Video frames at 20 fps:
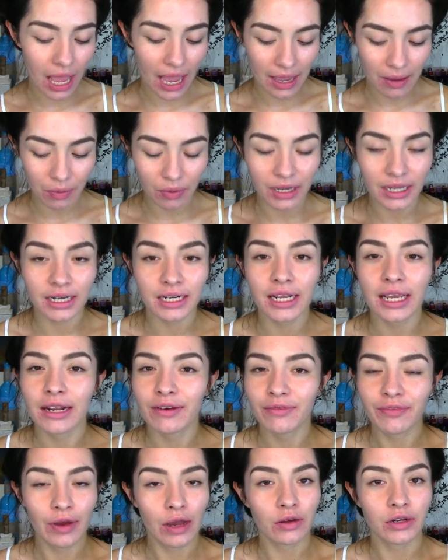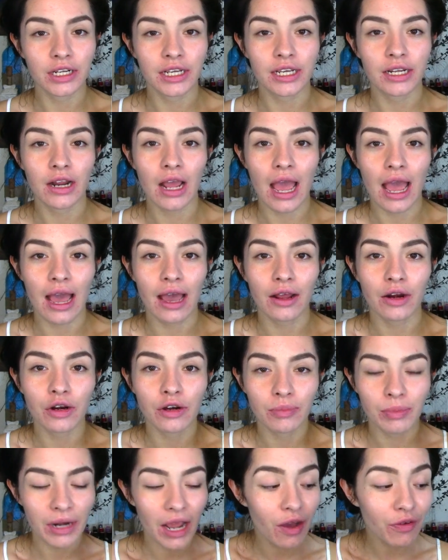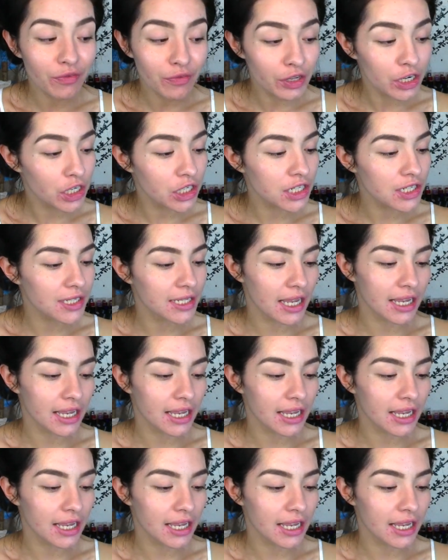I went and found it at Urban Outfitters,